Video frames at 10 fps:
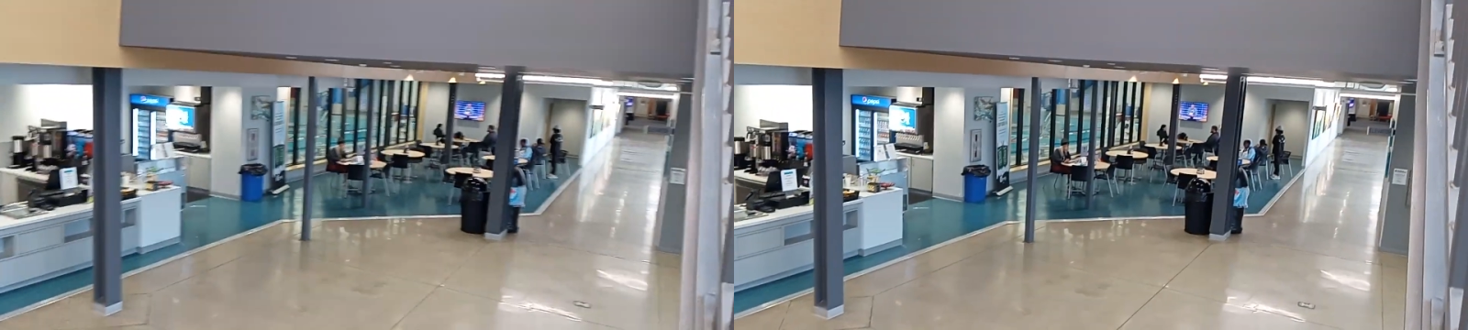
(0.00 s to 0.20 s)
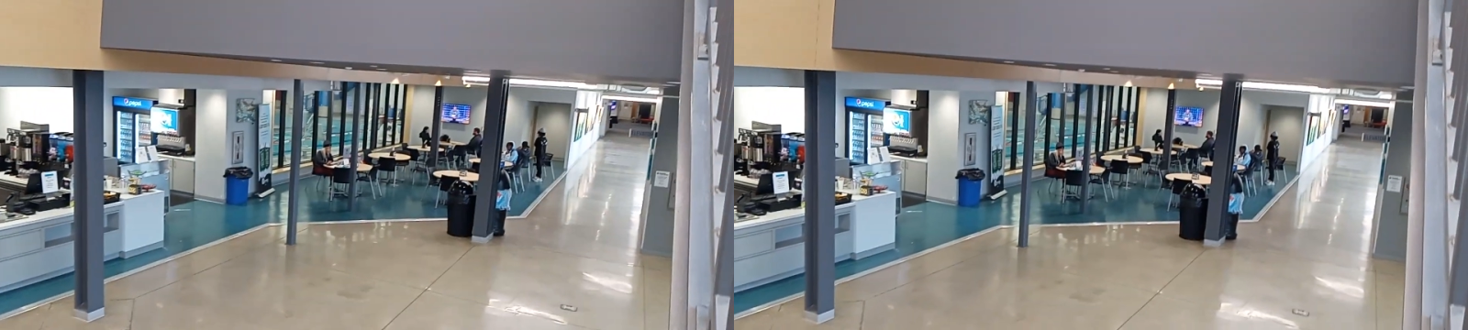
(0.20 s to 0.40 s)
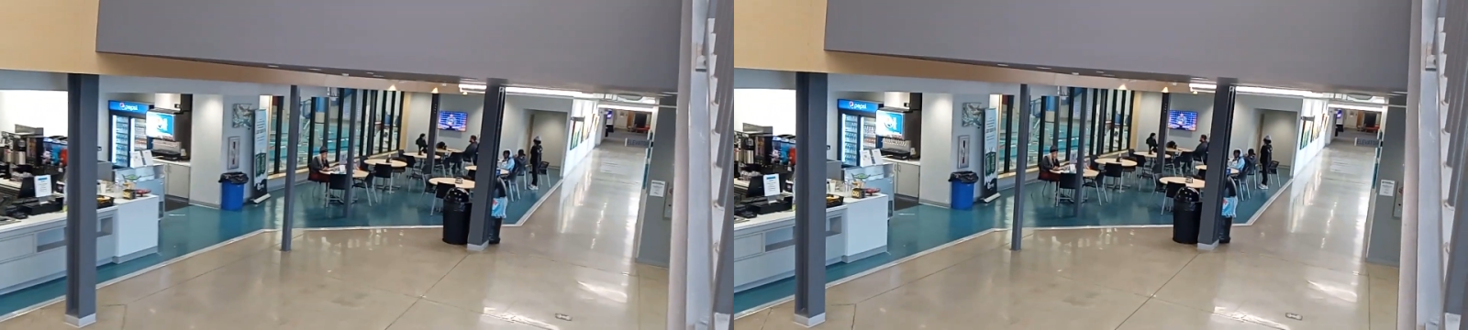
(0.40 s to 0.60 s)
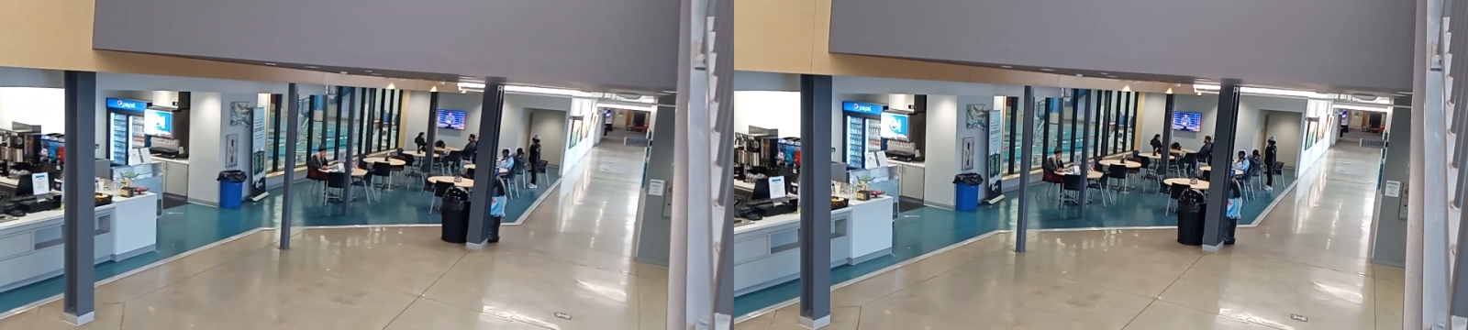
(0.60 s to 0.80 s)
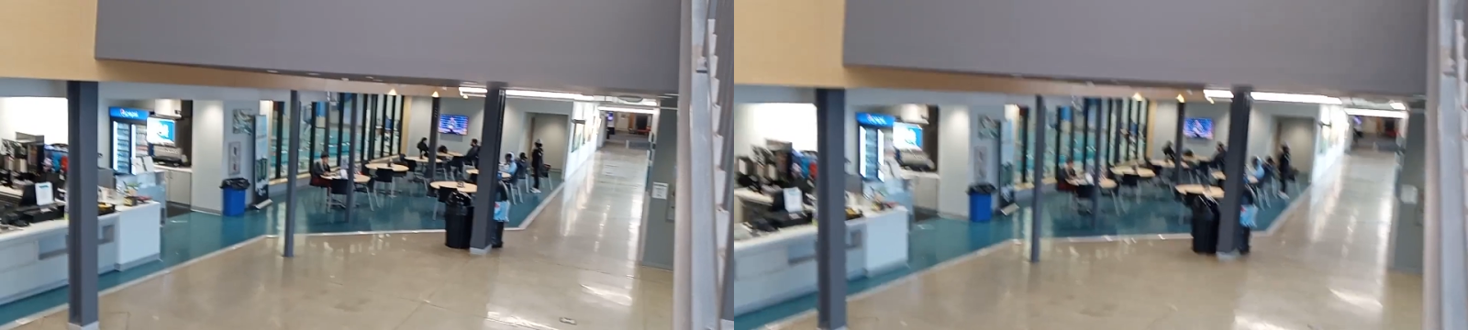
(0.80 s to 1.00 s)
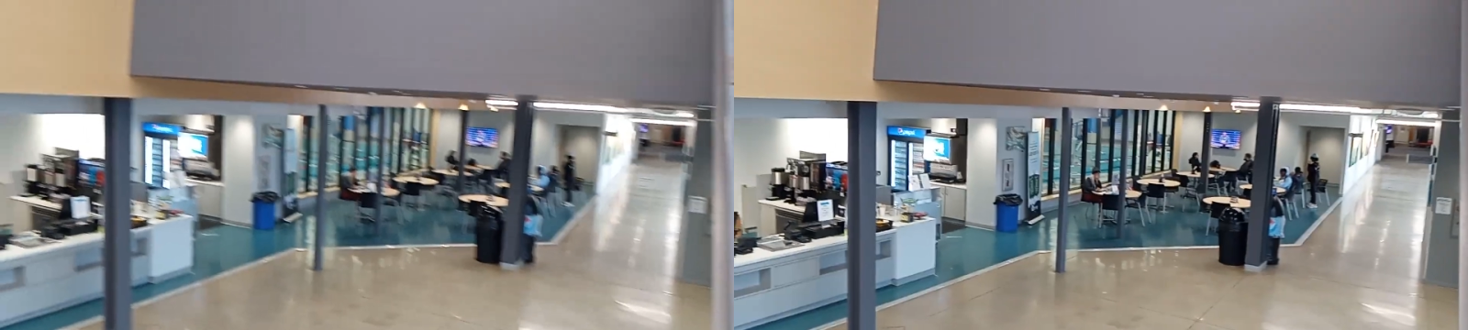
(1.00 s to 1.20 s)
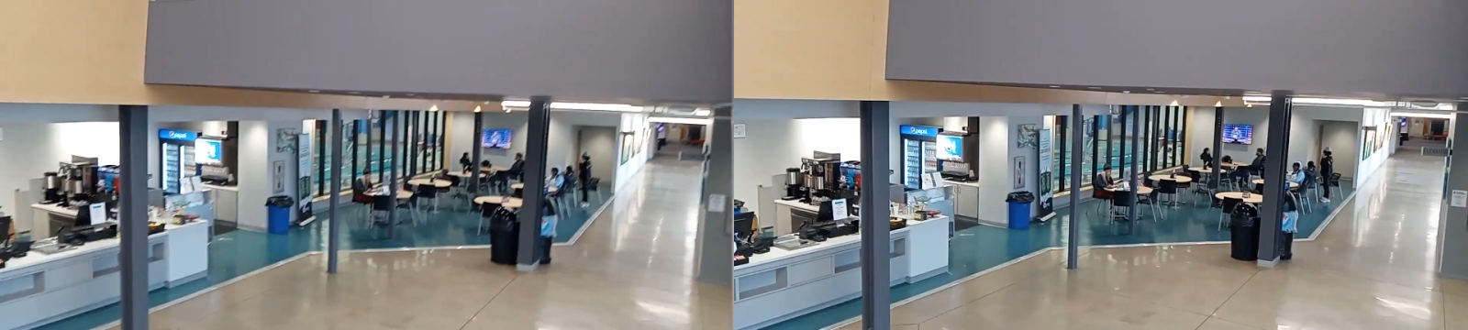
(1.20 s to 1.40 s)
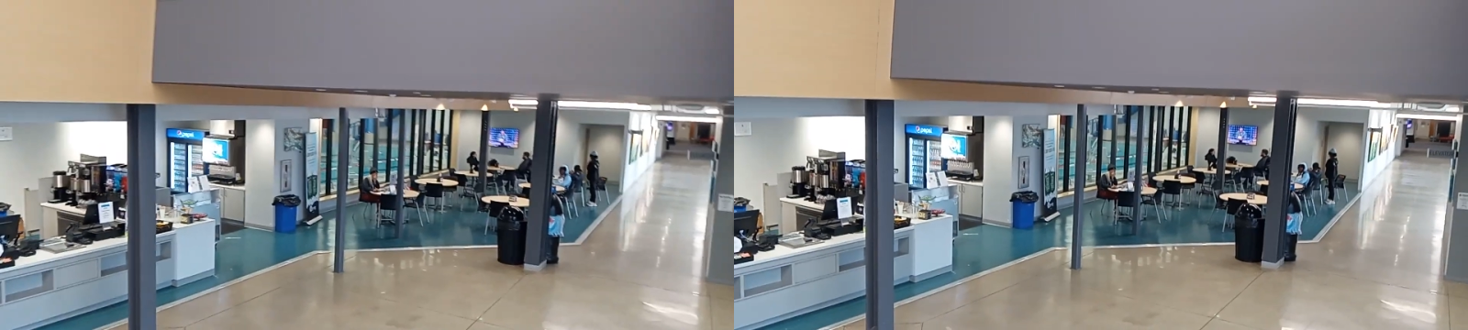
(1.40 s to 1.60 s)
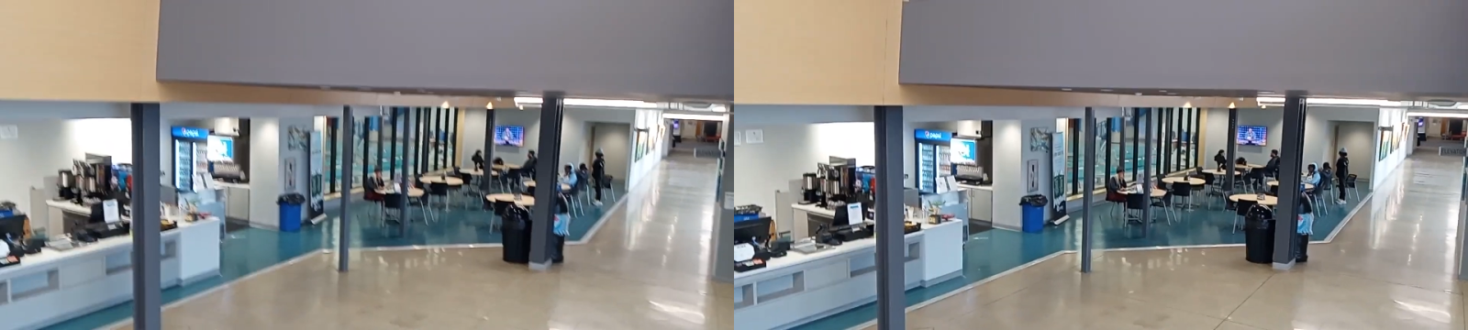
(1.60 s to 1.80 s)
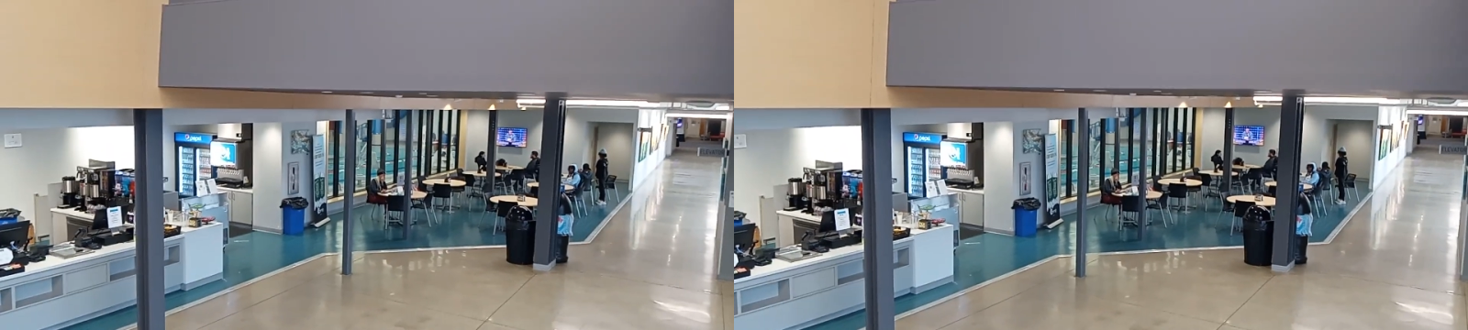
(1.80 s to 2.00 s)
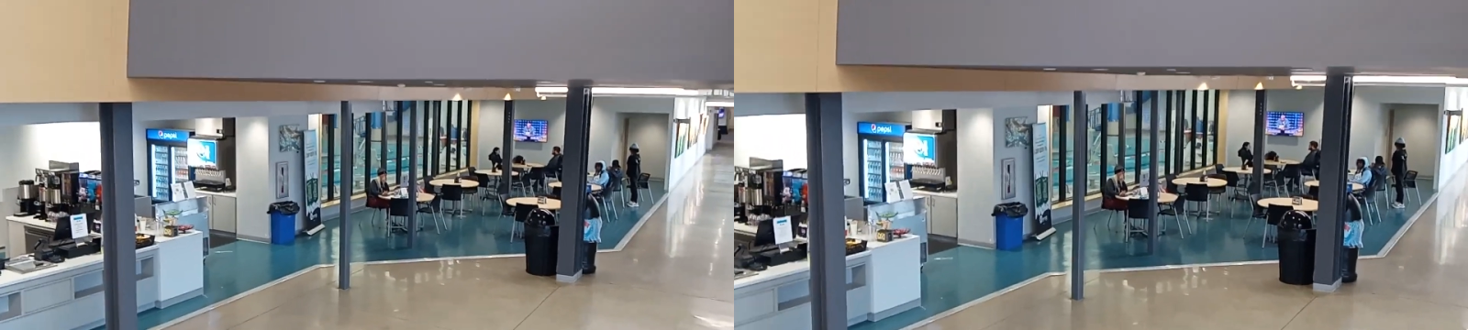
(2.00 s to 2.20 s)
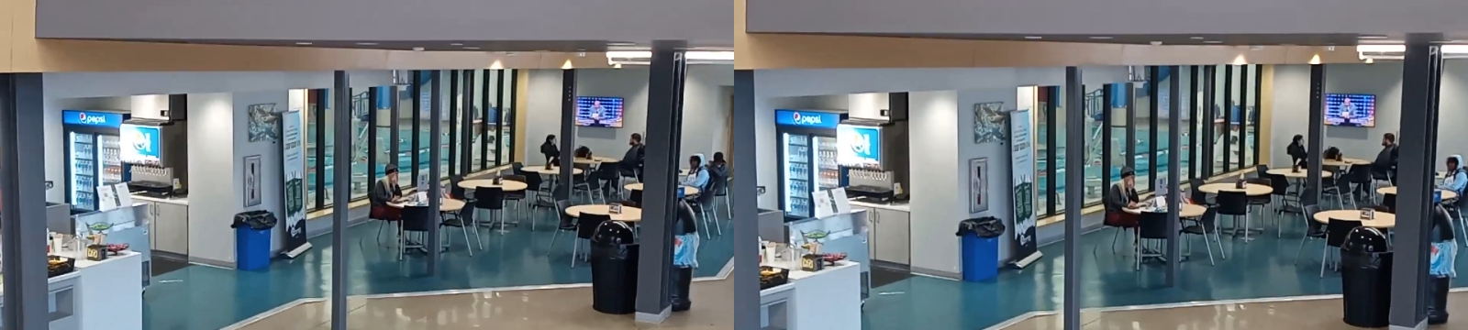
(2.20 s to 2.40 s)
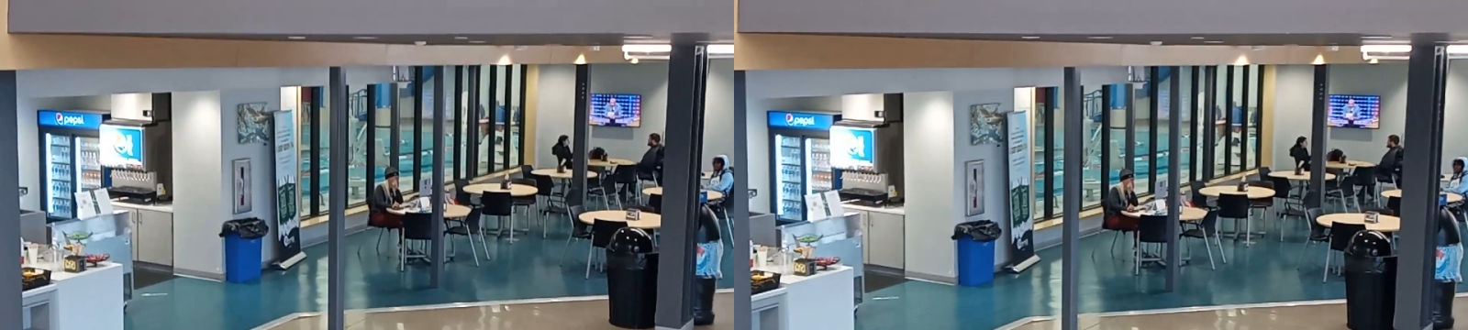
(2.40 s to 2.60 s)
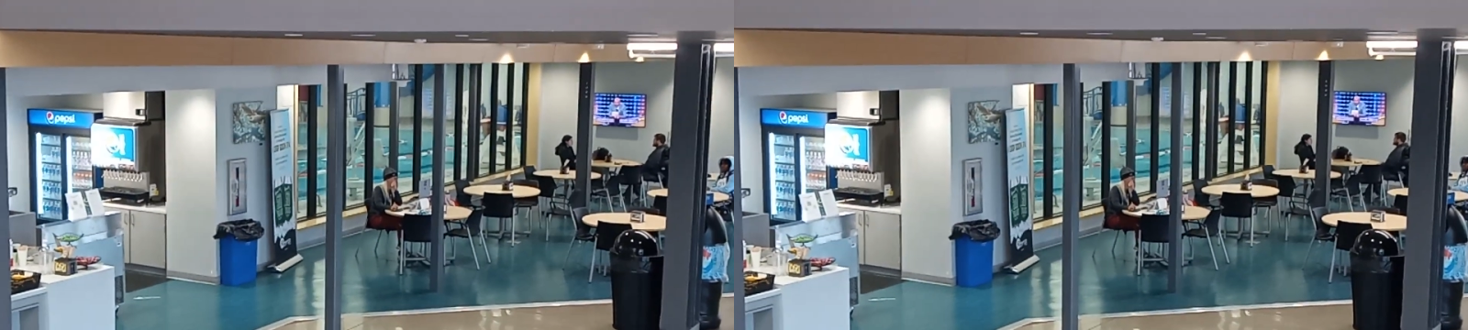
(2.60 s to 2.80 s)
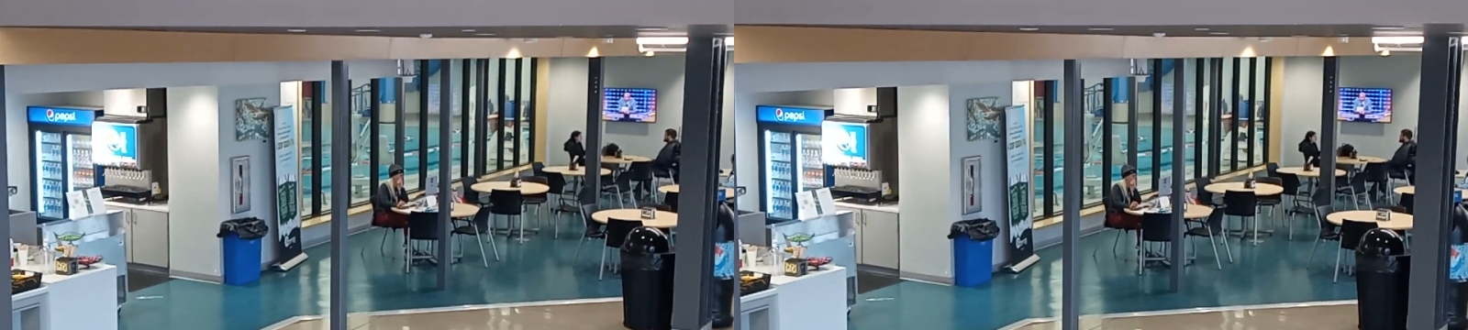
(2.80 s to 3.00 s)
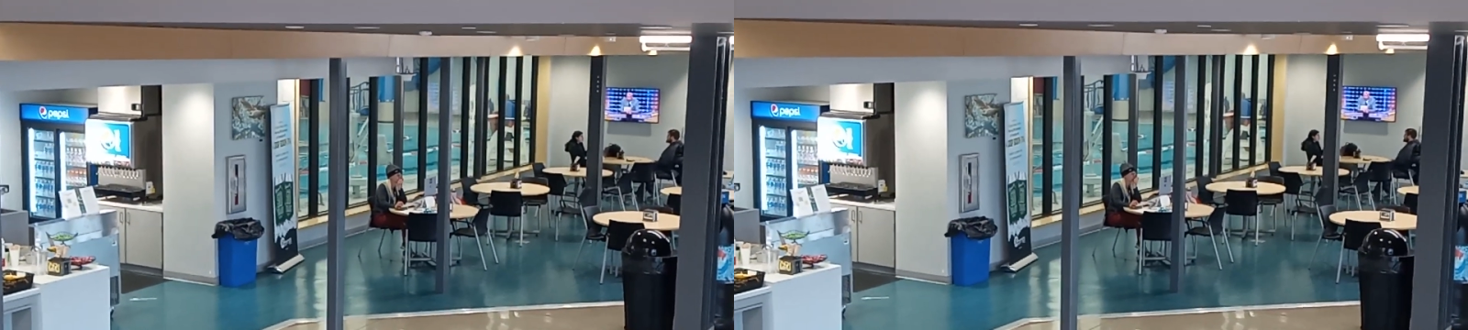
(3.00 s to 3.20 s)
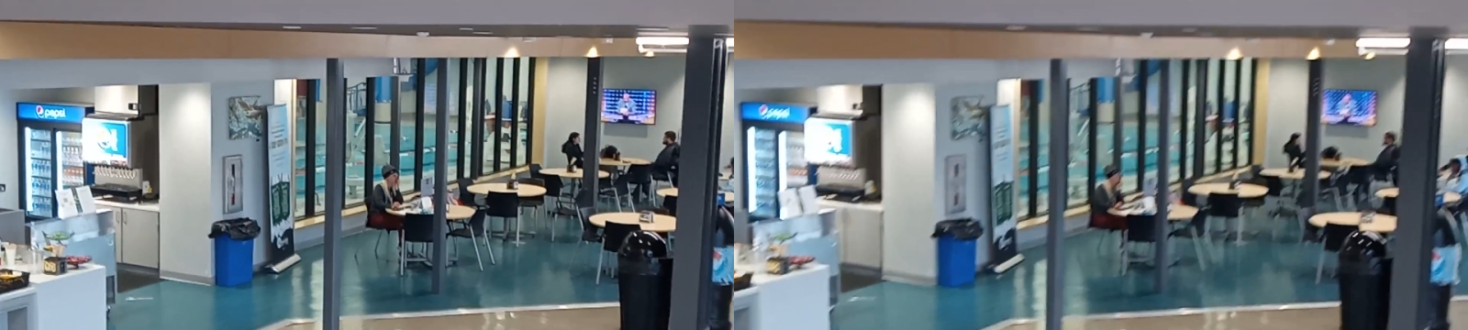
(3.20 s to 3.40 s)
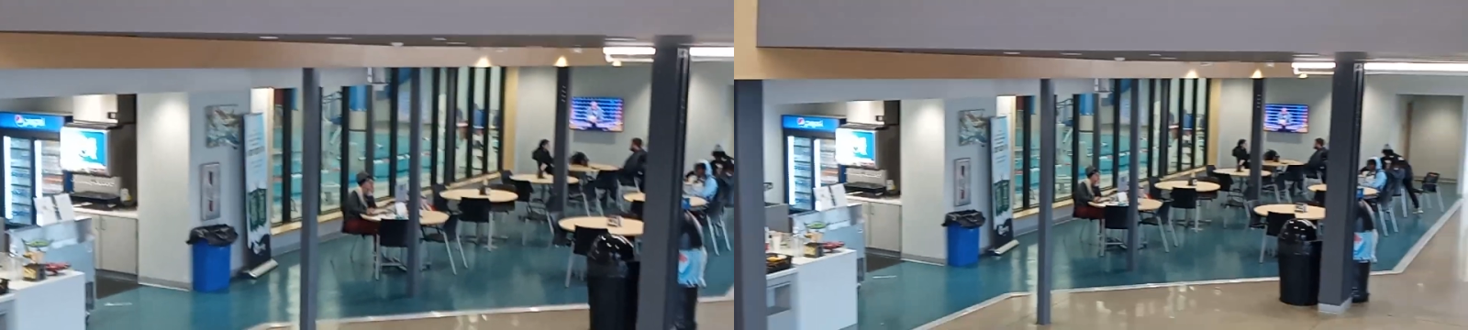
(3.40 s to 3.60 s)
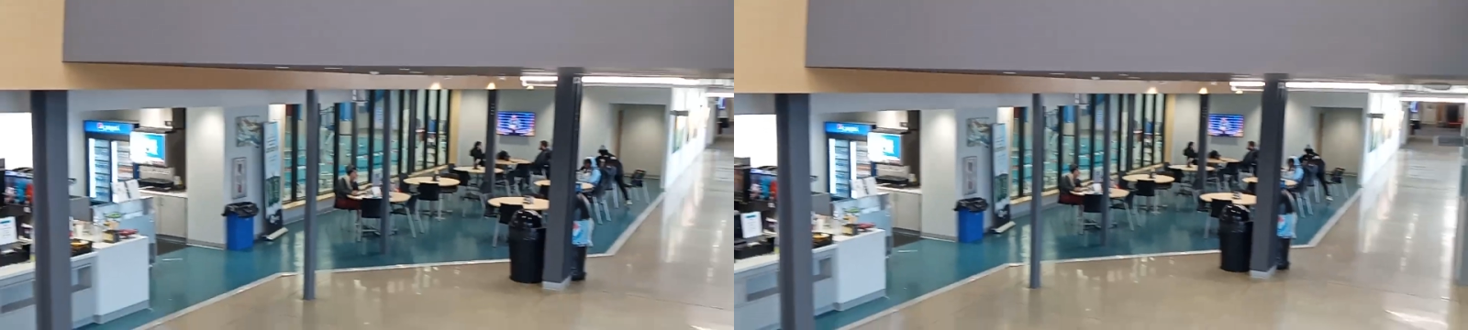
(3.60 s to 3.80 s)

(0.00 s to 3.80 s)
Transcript: (no speaker visible)